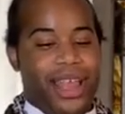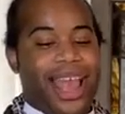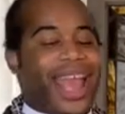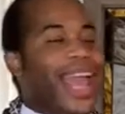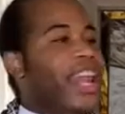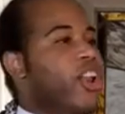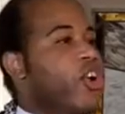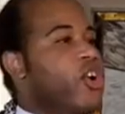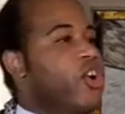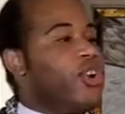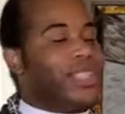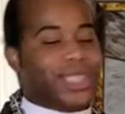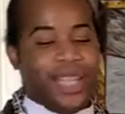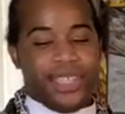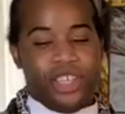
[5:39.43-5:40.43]
It
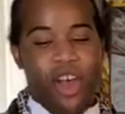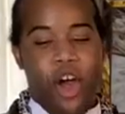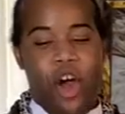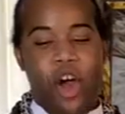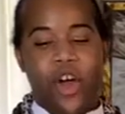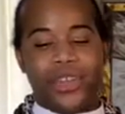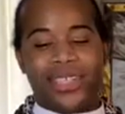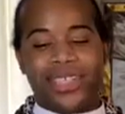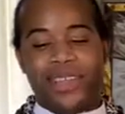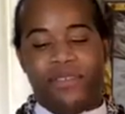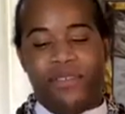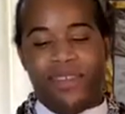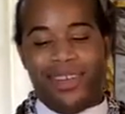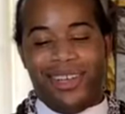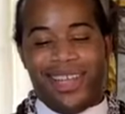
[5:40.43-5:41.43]
hurts us all
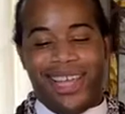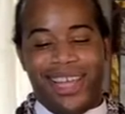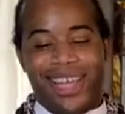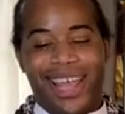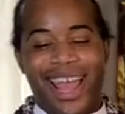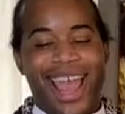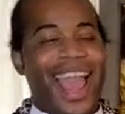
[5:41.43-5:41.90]
differently